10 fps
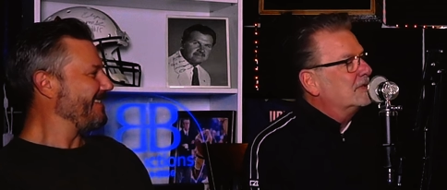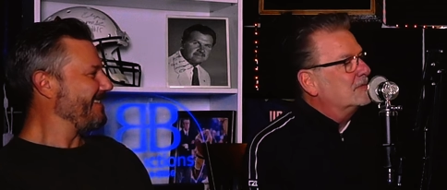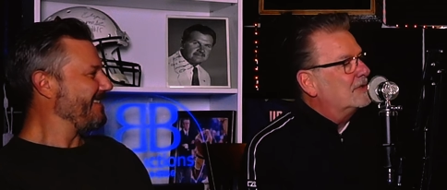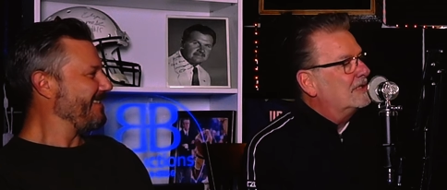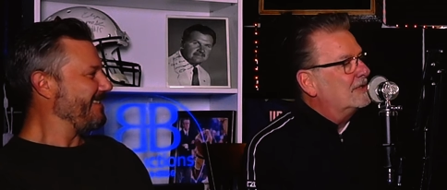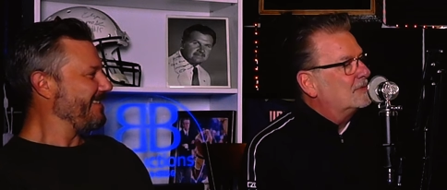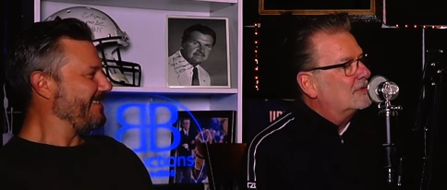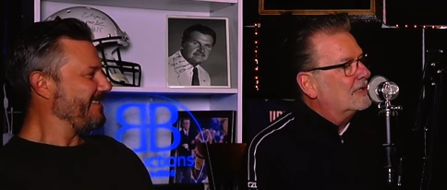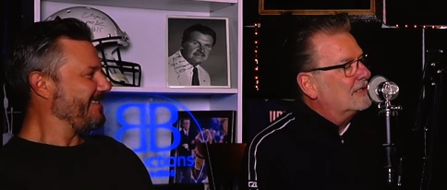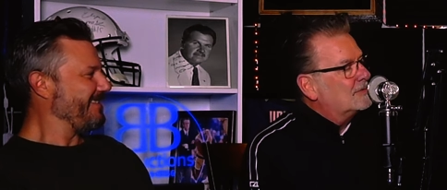Speaker 1: me in.
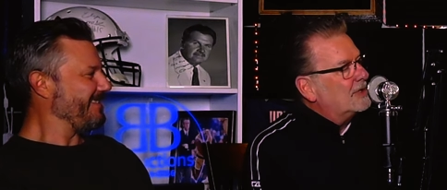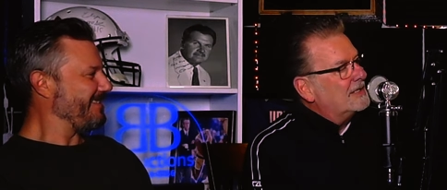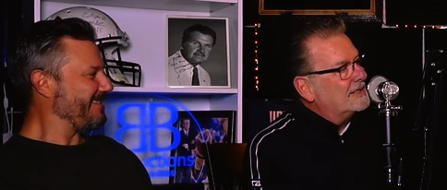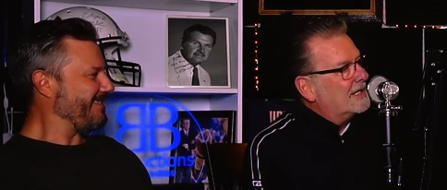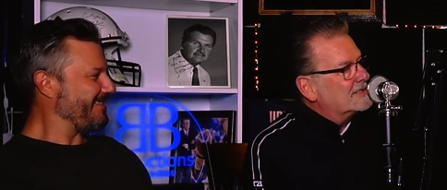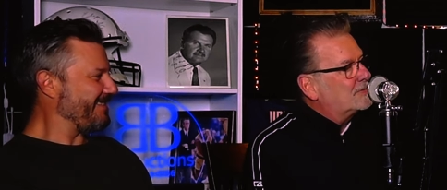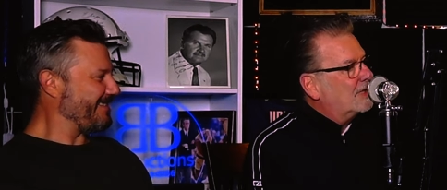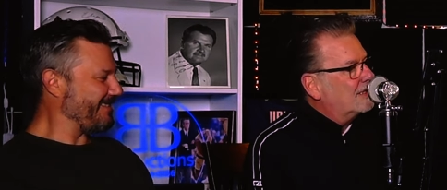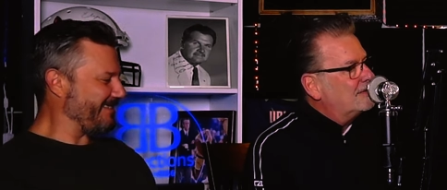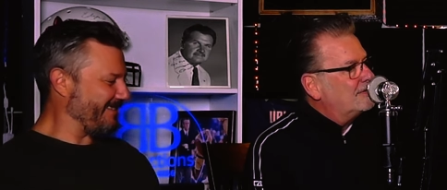Uh, Randy
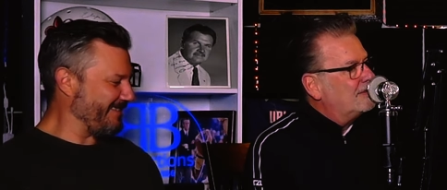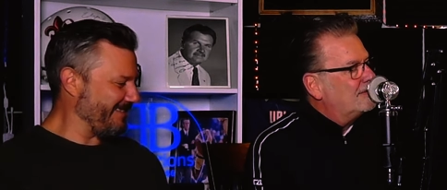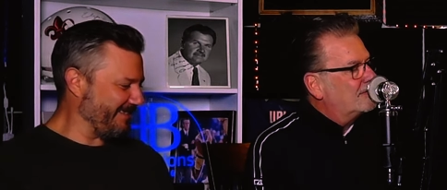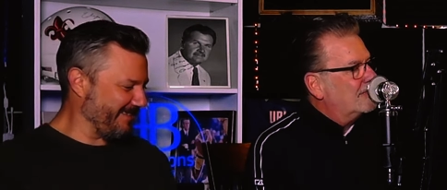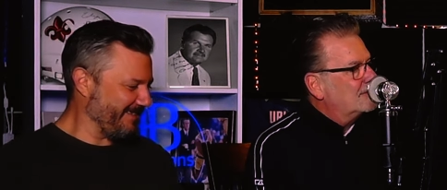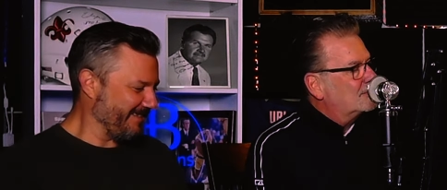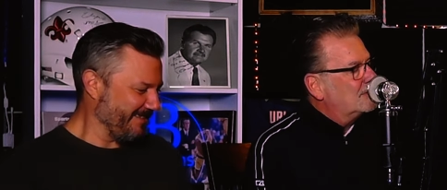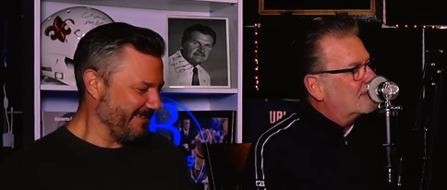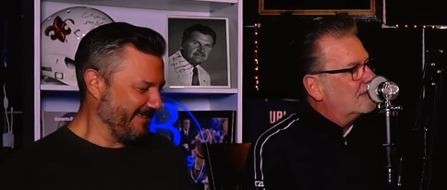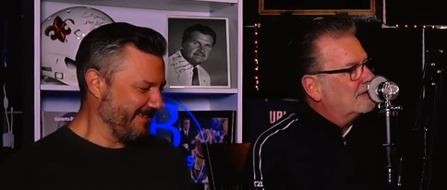Gaspard, he, he sings
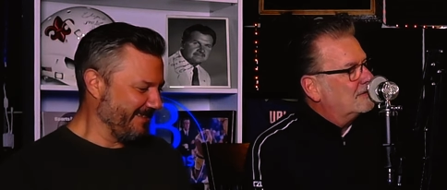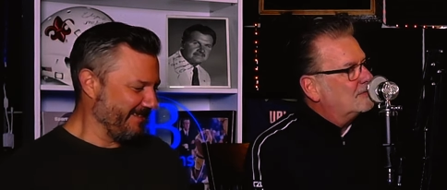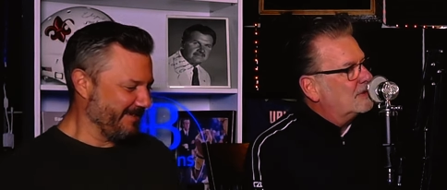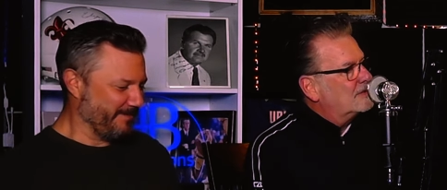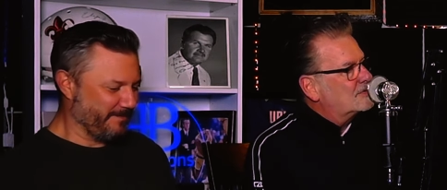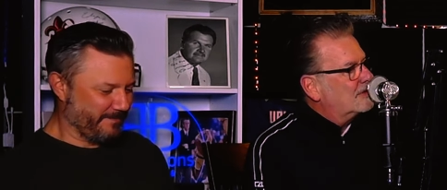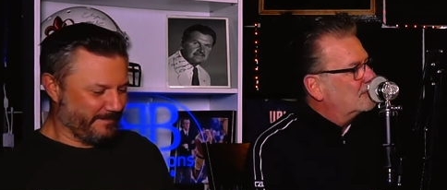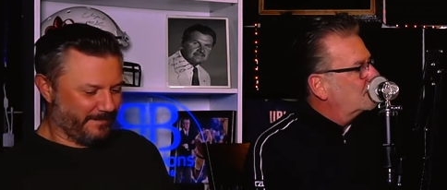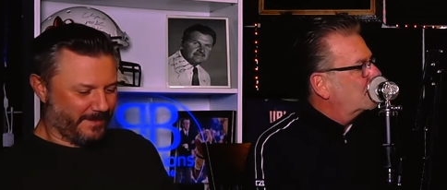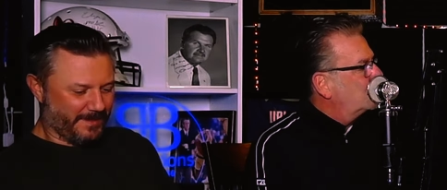with uh, and plays drums
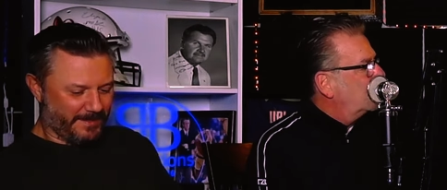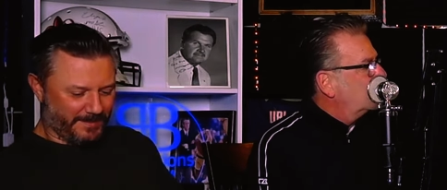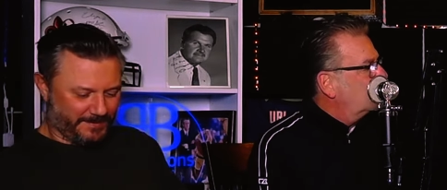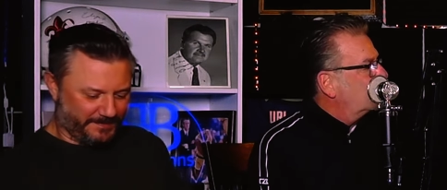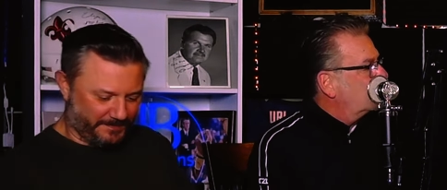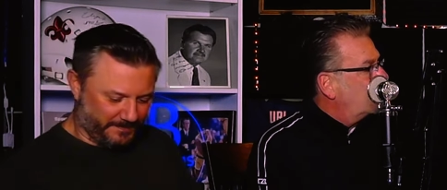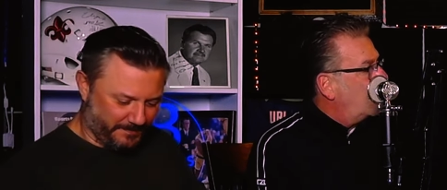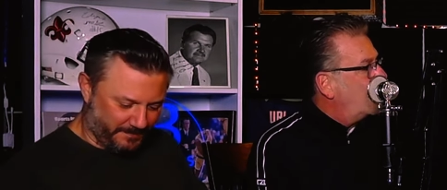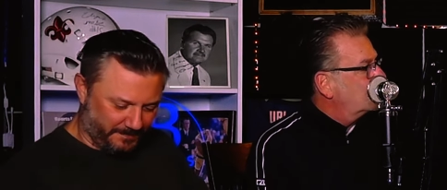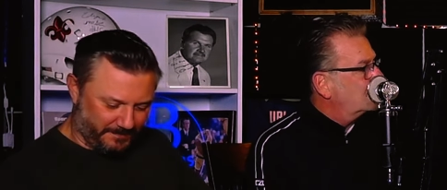with a band called The
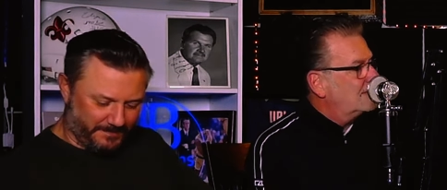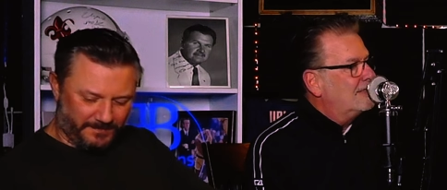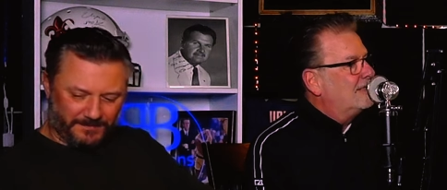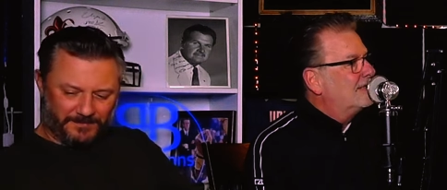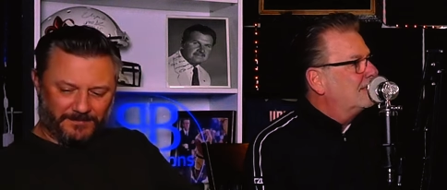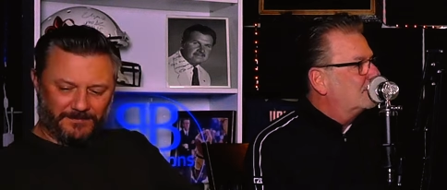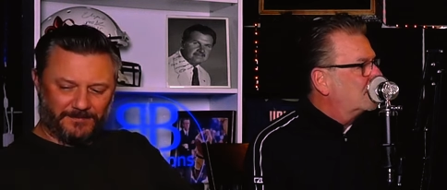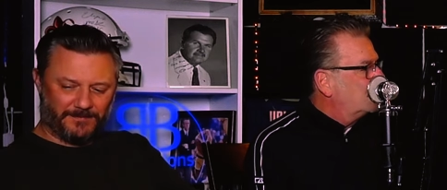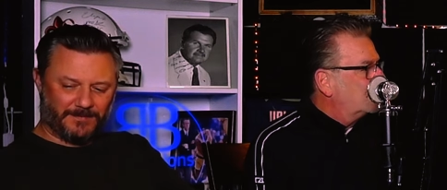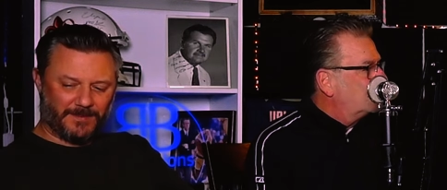Cast. He's one
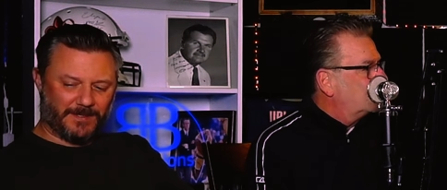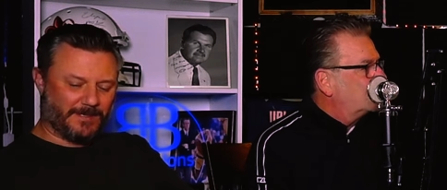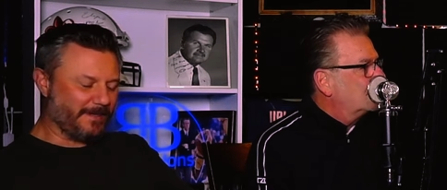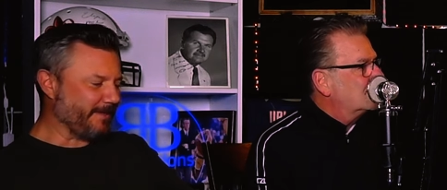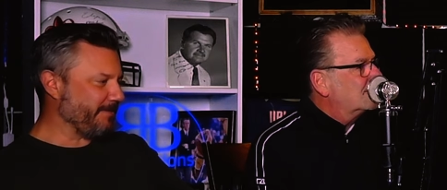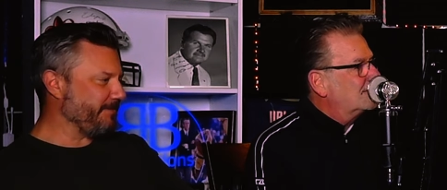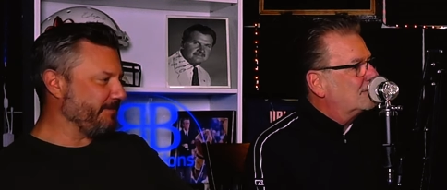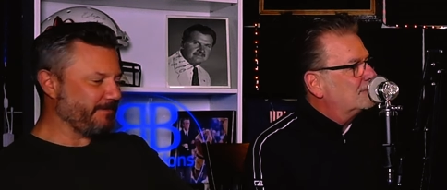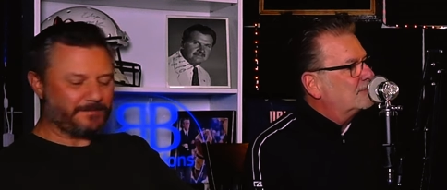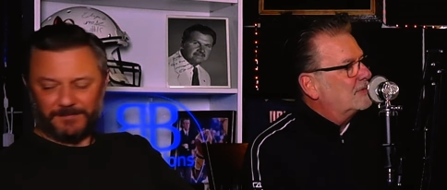of my dear friends, you
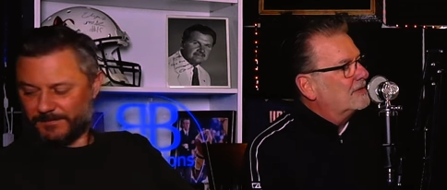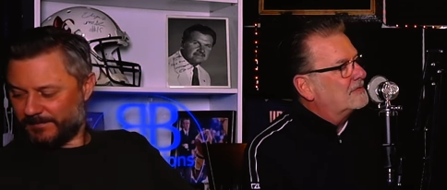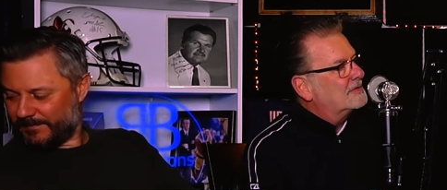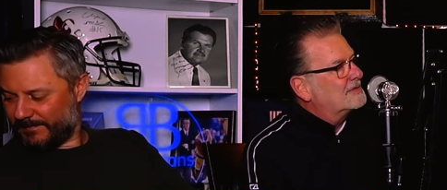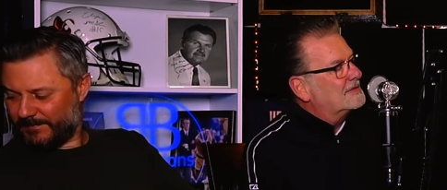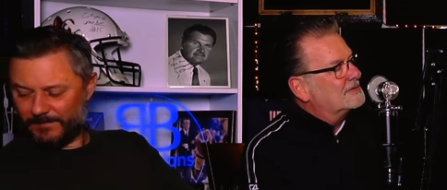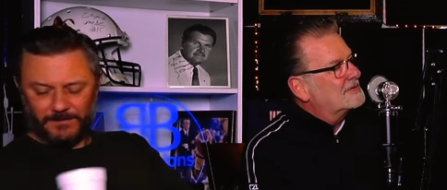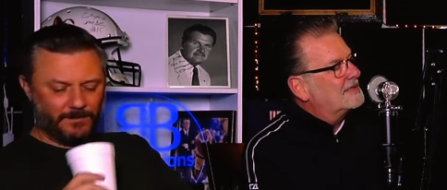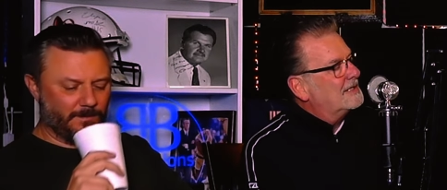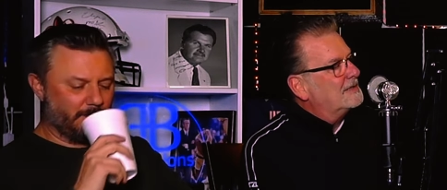know, best friends still
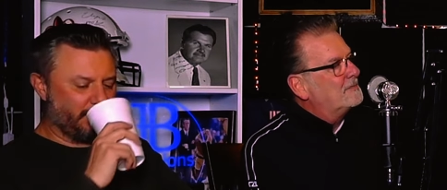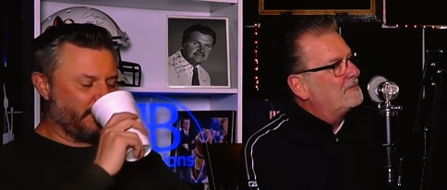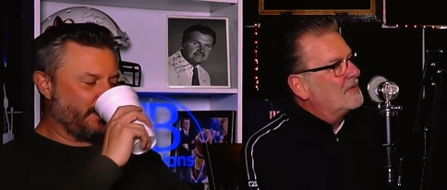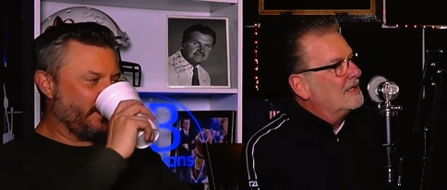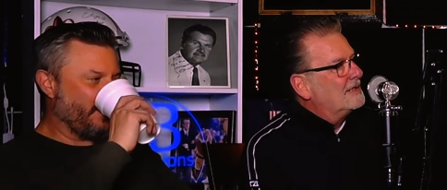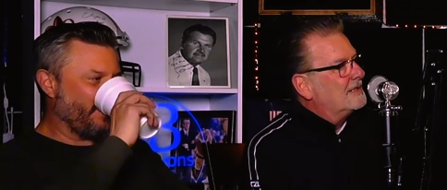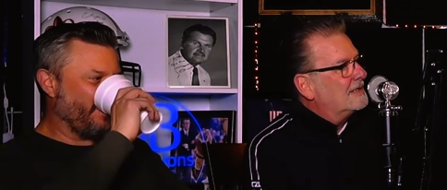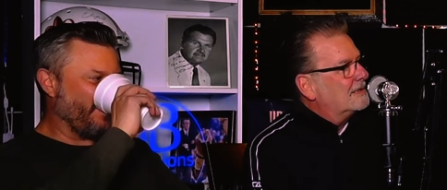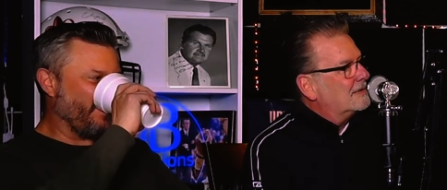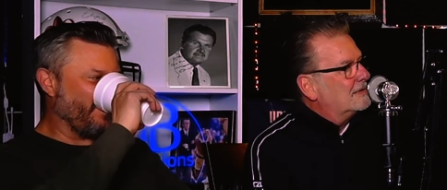today.
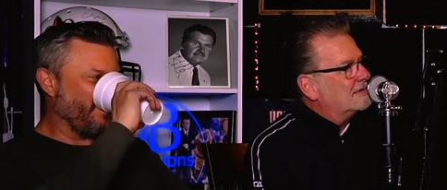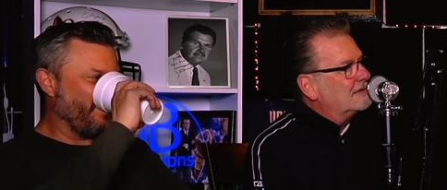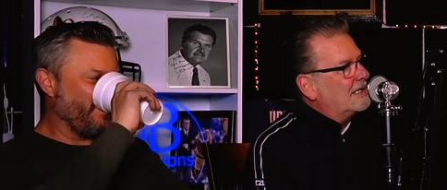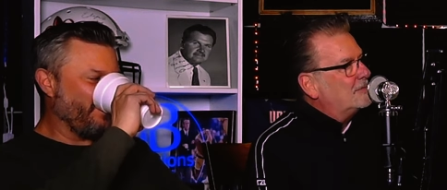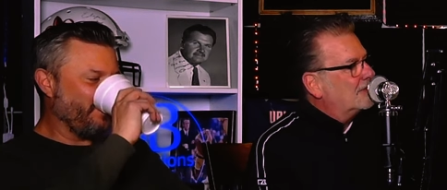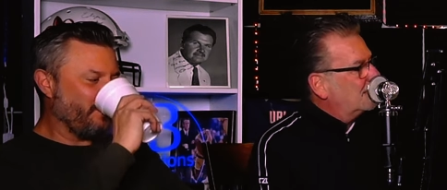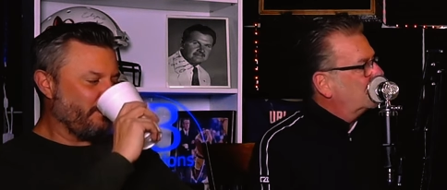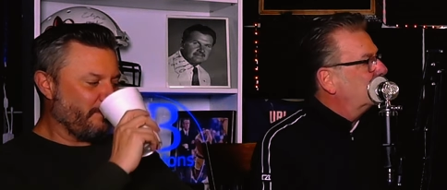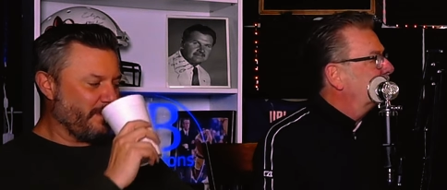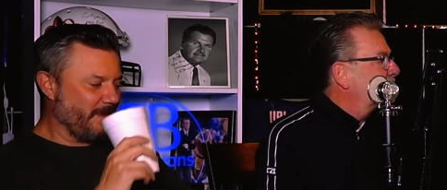And uh, he gave me like a
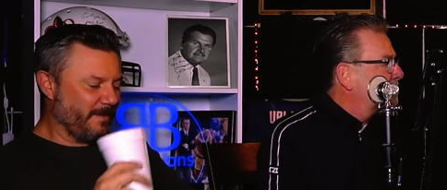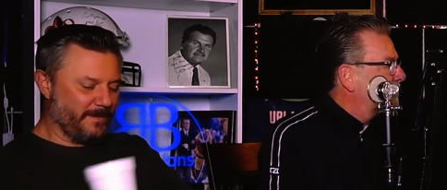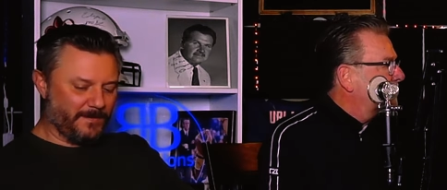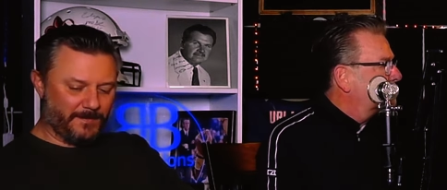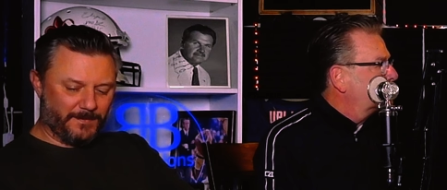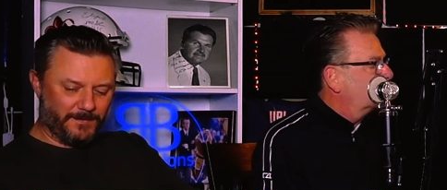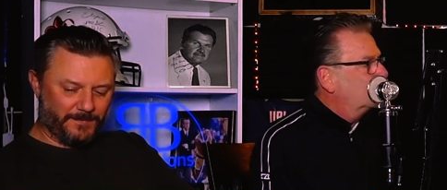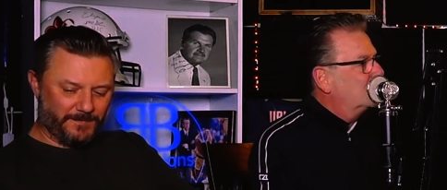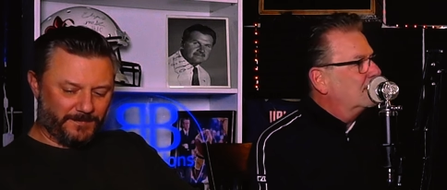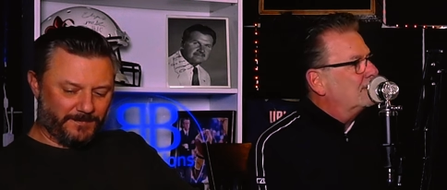hundred bucks, you know,
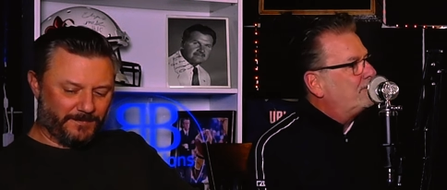but